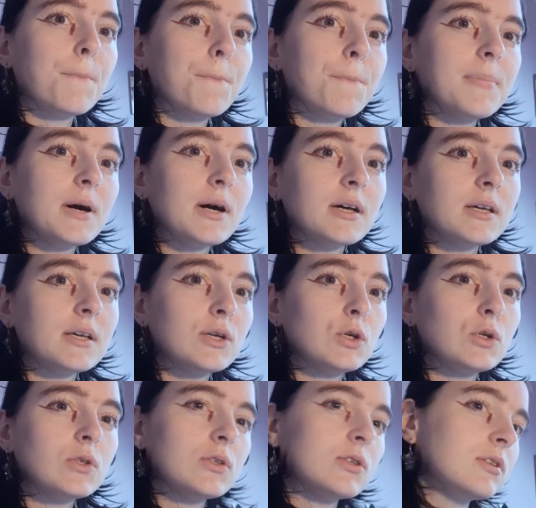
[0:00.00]
but
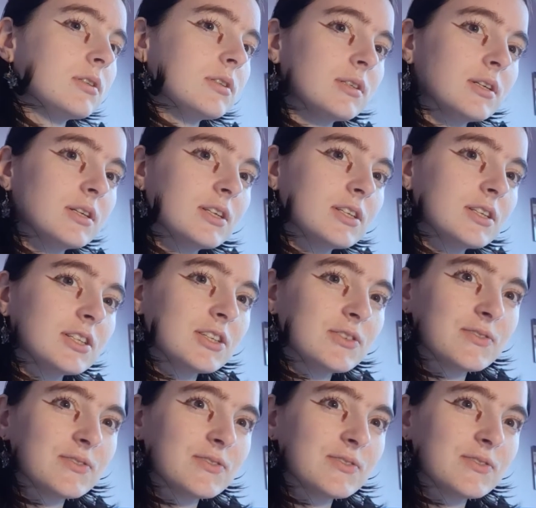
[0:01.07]
you don't